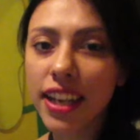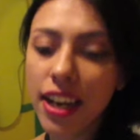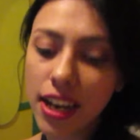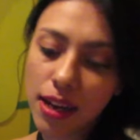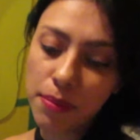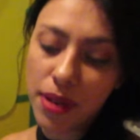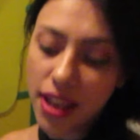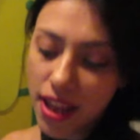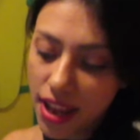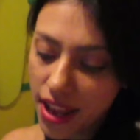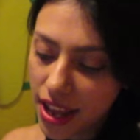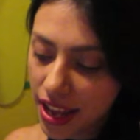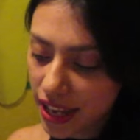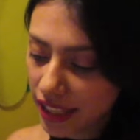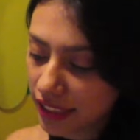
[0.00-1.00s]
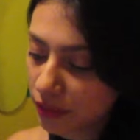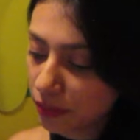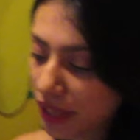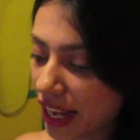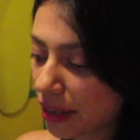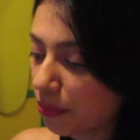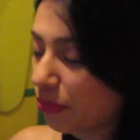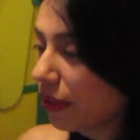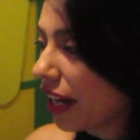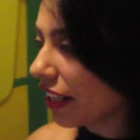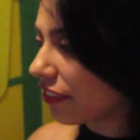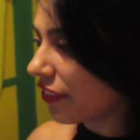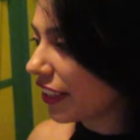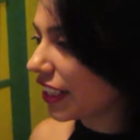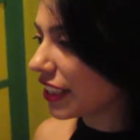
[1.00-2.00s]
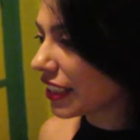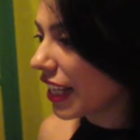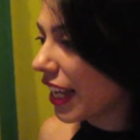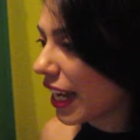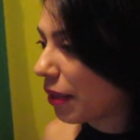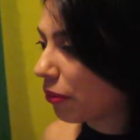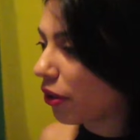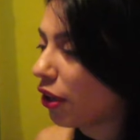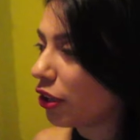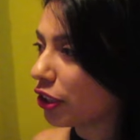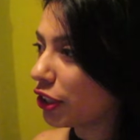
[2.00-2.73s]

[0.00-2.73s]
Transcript: up and we had breakfast and we're all